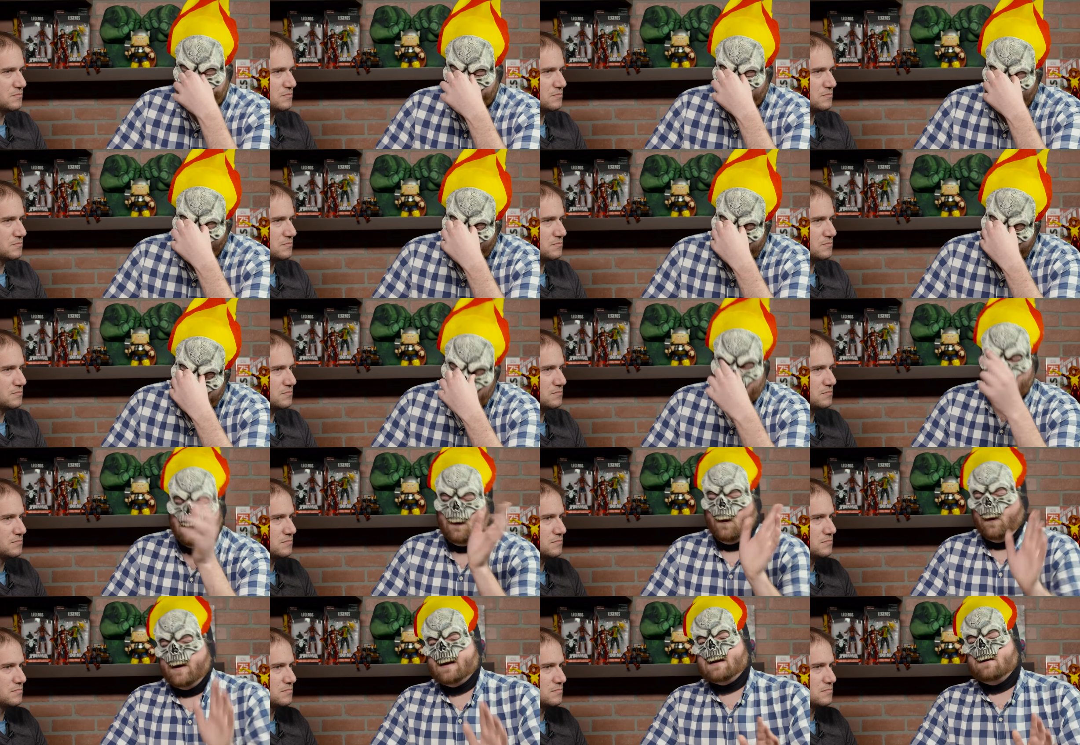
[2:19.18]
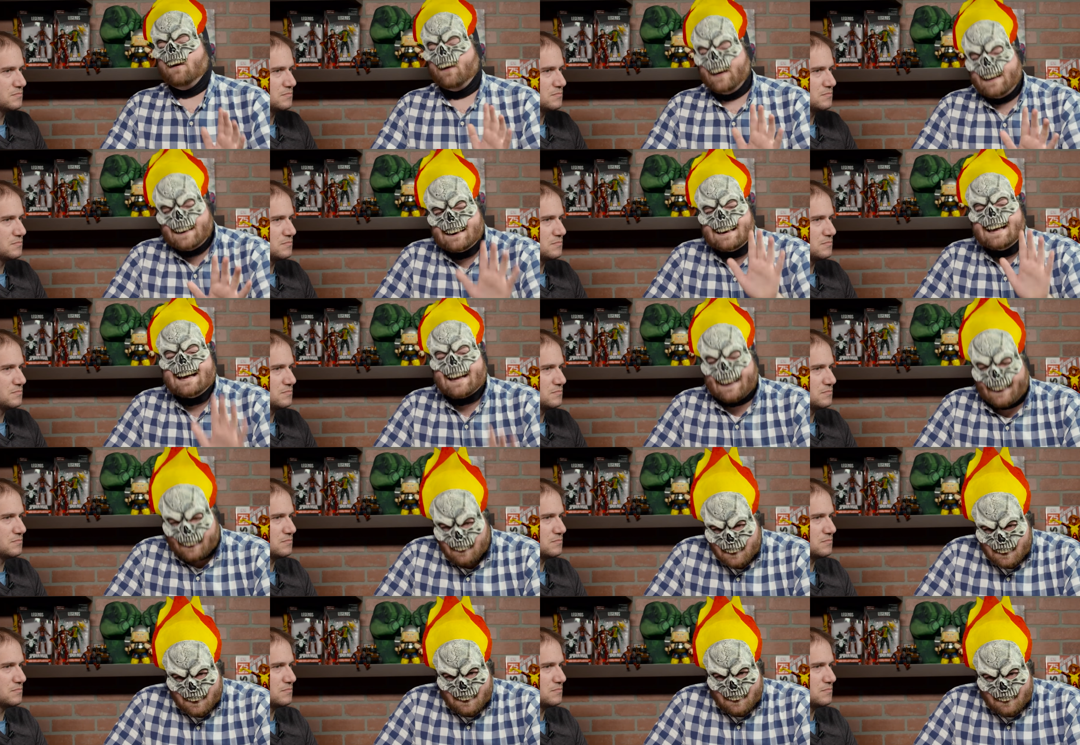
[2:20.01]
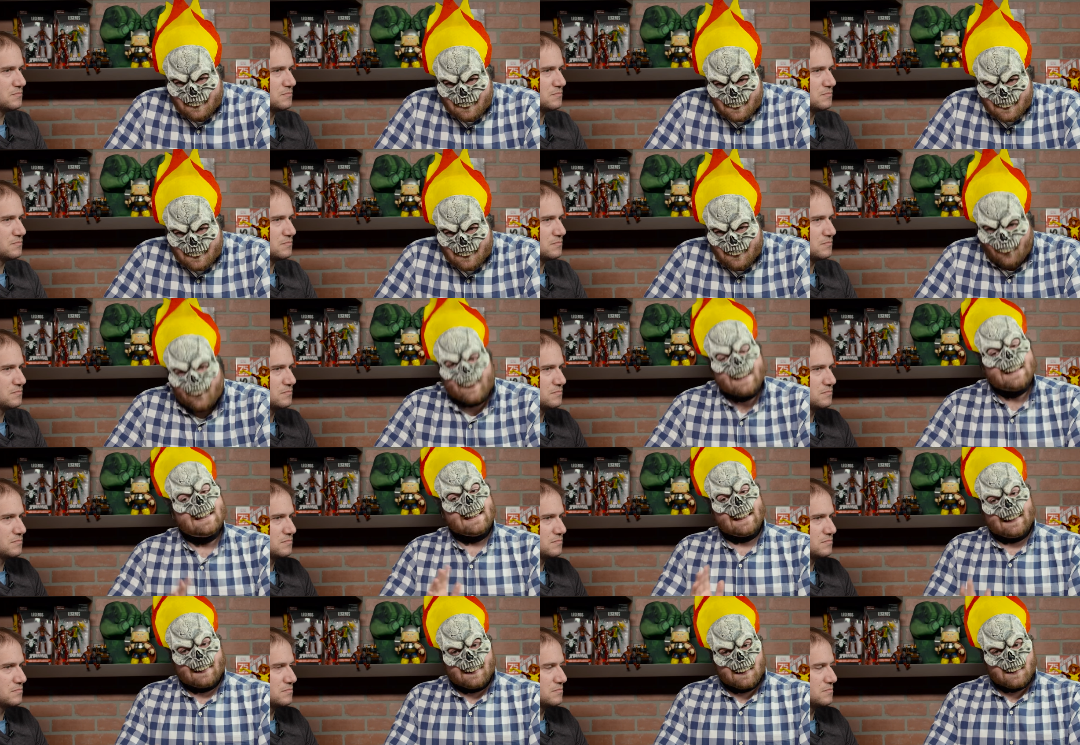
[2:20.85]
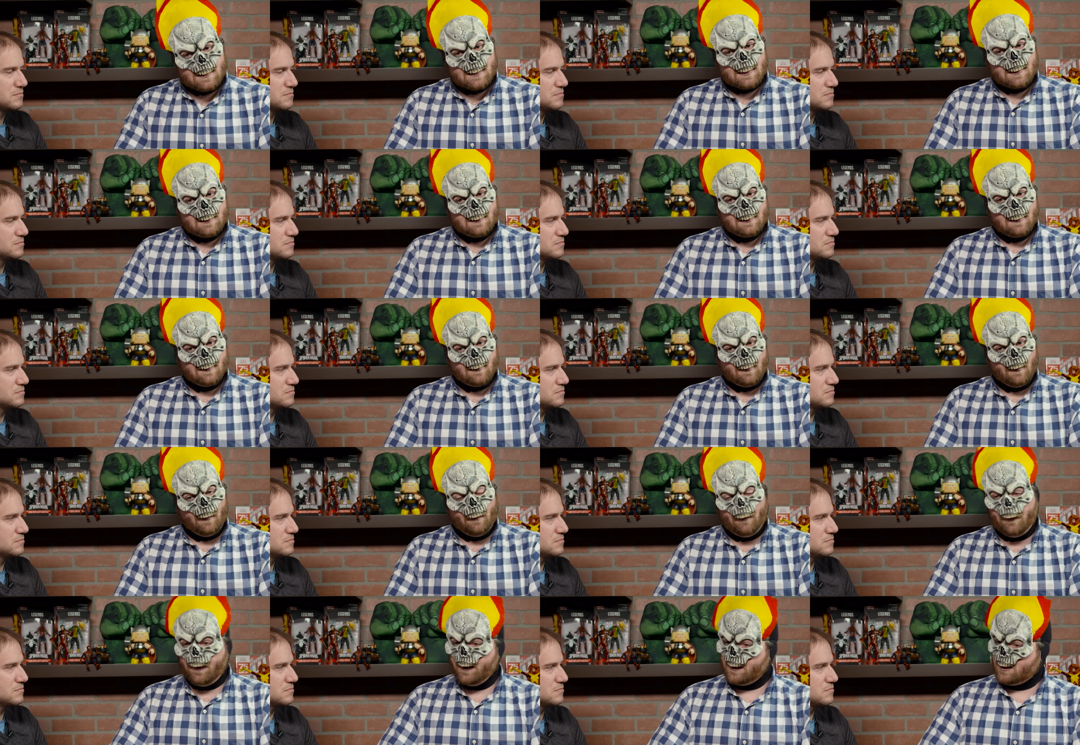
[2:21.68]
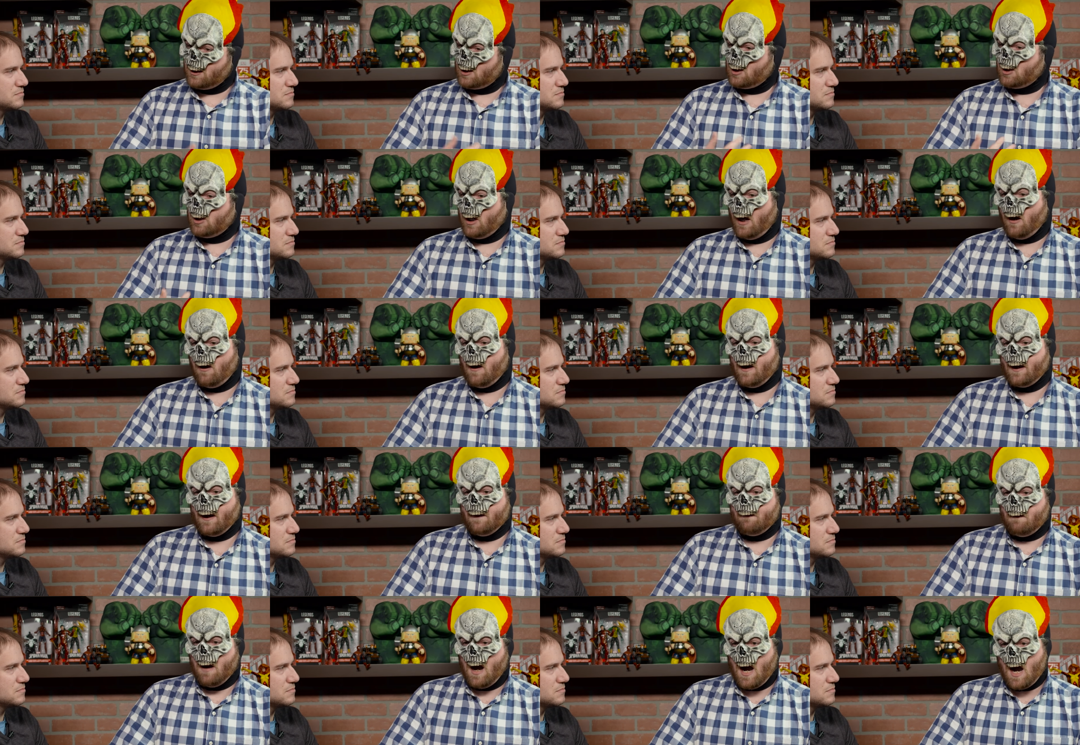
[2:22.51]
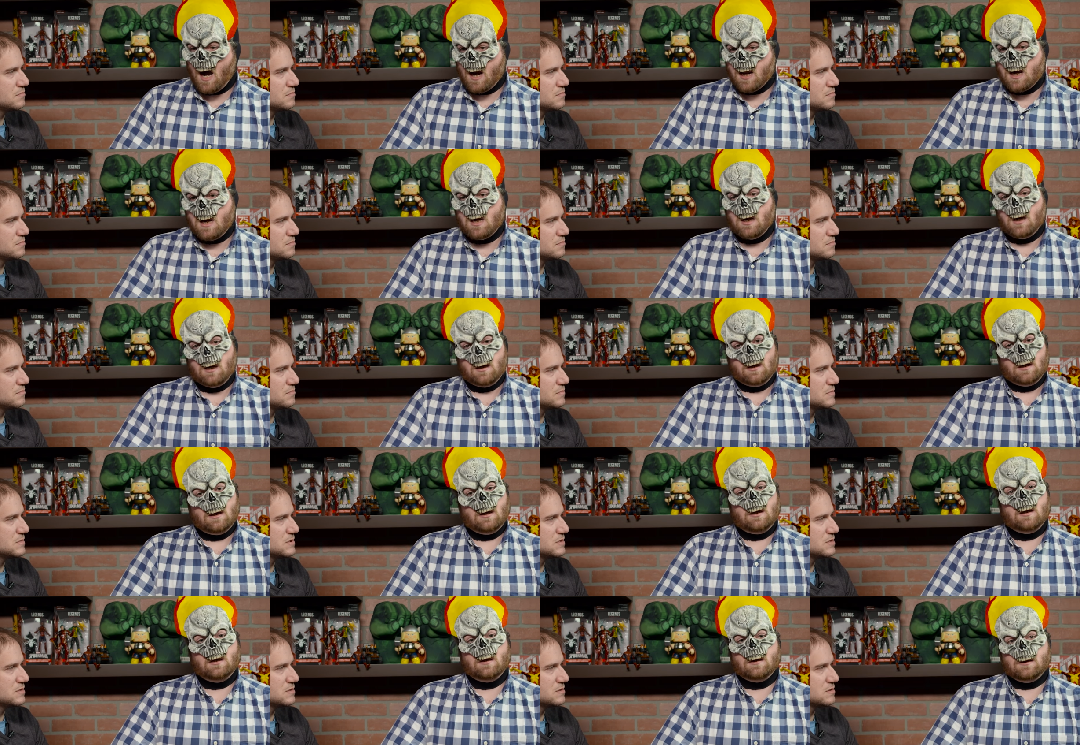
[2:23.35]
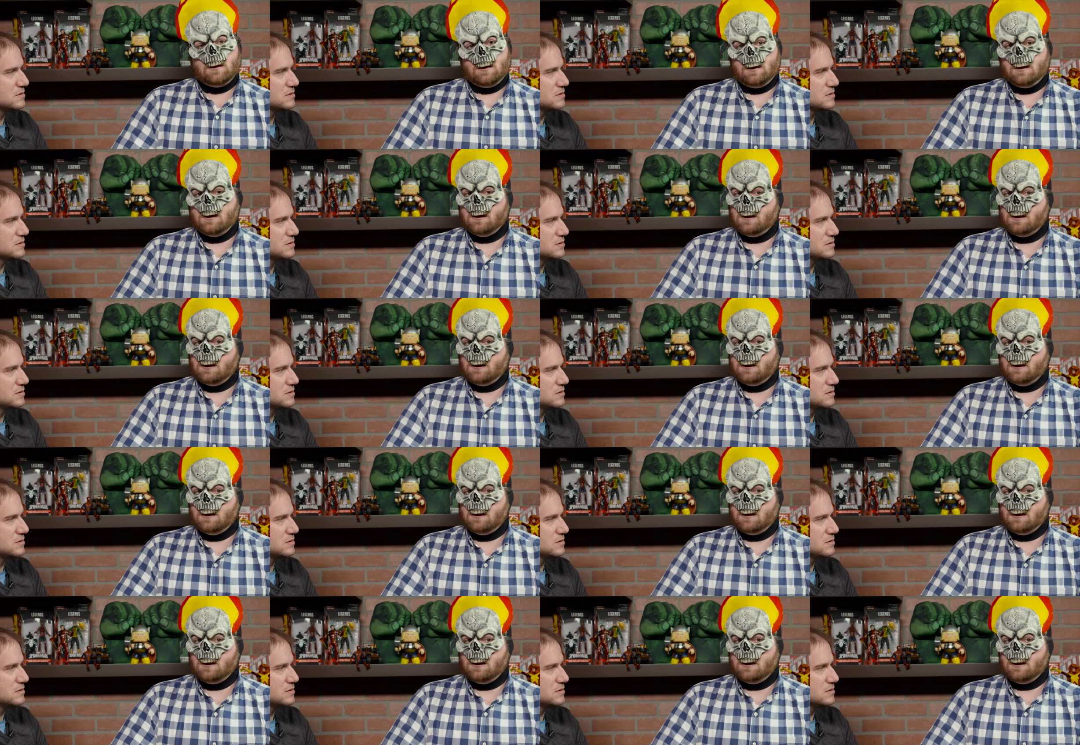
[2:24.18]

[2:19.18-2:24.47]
Speaker 1: whatever. We, we, we didn't, we didn't, but sharing a body is